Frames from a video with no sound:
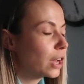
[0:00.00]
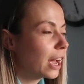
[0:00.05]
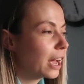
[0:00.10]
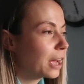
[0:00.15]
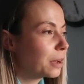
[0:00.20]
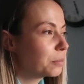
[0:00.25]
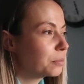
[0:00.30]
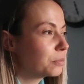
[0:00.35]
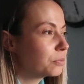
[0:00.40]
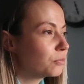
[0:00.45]

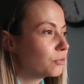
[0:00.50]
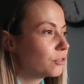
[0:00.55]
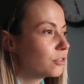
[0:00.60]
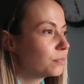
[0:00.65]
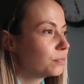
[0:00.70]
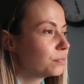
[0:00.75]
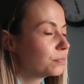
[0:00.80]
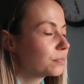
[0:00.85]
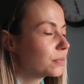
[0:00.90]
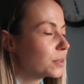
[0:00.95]

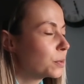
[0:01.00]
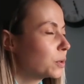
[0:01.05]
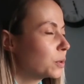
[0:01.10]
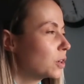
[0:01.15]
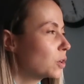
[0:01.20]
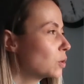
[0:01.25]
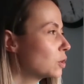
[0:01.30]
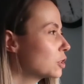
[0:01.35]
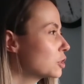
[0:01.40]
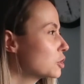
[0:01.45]
what do
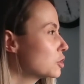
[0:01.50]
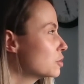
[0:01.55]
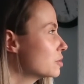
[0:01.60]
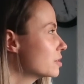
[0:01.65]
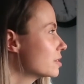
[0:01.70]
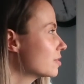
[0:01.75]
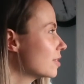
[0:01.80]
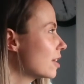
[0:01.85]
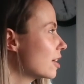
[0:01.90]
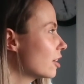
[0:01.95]
you call it,
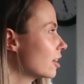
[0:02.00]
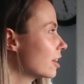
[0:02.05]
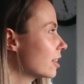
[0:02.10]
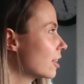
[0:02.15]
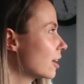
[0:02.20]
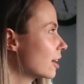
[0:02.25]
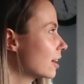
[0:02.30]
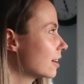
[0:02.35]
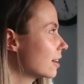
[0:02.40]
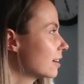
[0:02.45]
tooth fairy
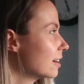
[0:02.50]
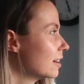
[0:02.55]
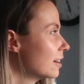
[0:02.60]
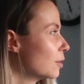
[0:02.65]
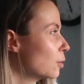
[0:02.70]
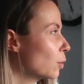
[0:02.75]
thing.